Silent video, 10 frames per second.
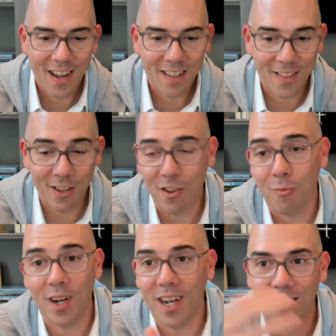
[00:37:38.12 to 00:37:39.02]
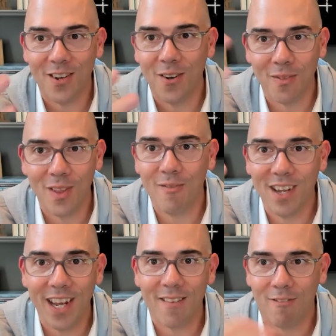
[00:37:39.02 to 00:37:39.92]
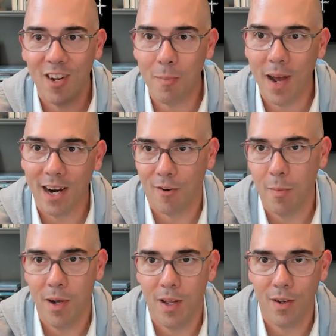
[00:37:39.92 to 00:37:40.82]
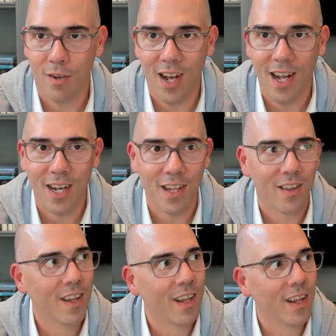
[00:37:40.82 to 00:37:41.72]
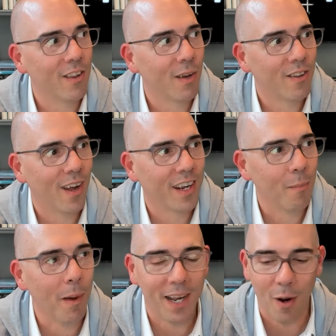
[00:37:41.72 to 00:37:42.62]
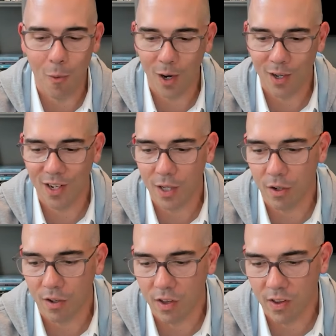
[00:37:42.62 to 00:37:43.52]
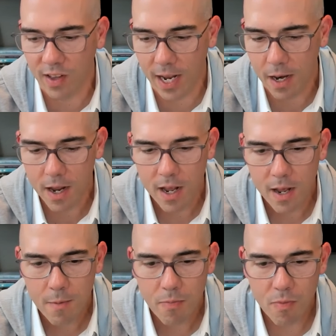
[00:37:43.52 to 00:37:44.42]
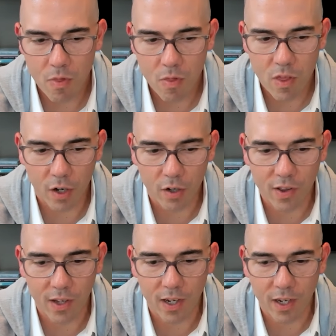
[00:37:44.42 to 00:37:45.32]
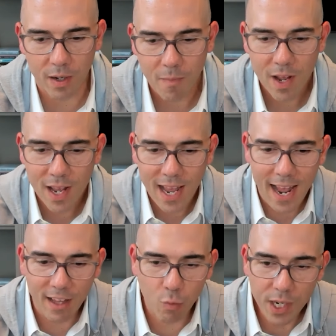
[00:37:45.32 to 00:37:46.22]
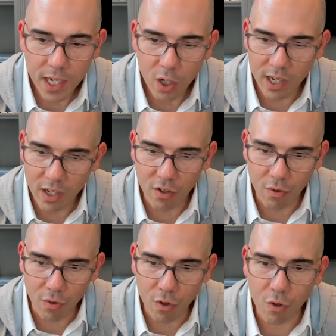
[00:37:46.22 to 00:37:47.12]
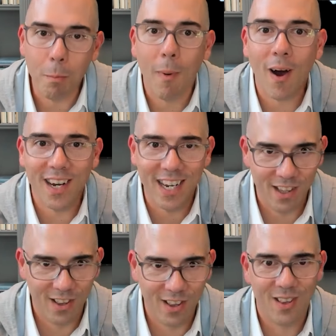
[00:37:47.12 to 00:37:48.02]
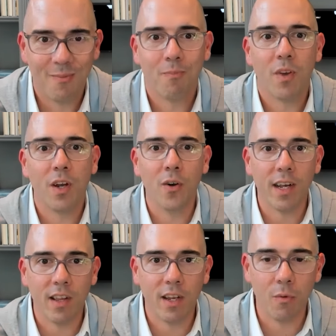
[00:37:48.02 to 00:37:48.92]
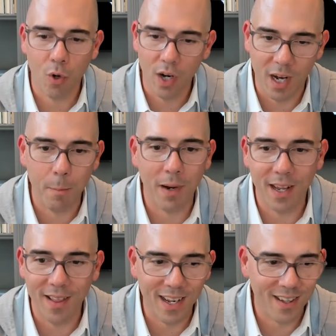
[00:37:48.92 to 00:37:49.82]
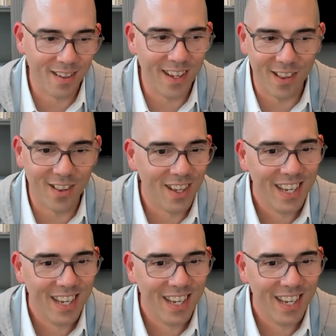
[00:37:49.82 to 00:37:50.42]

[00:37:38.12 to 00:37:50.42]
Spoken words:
this is one that I'd love to get feedback from others on it, as I talk to my networks and others, is that there's a as we go into new markets, we're a company that's